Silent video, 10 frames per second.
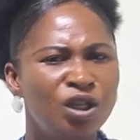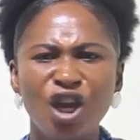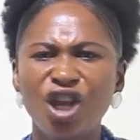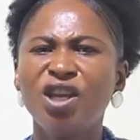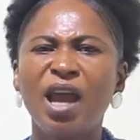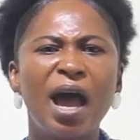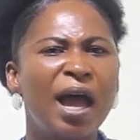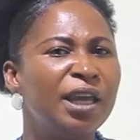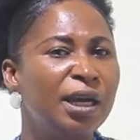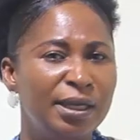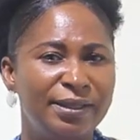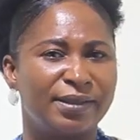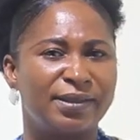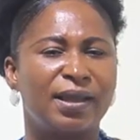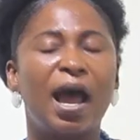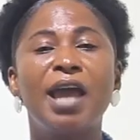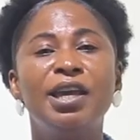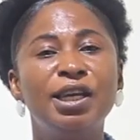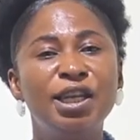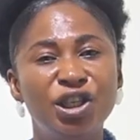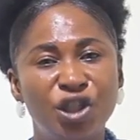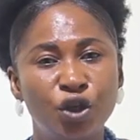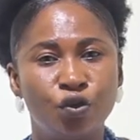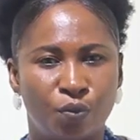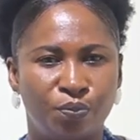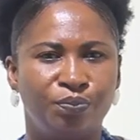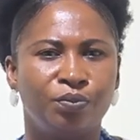Ye nyina ye leaders a ye leading nyum.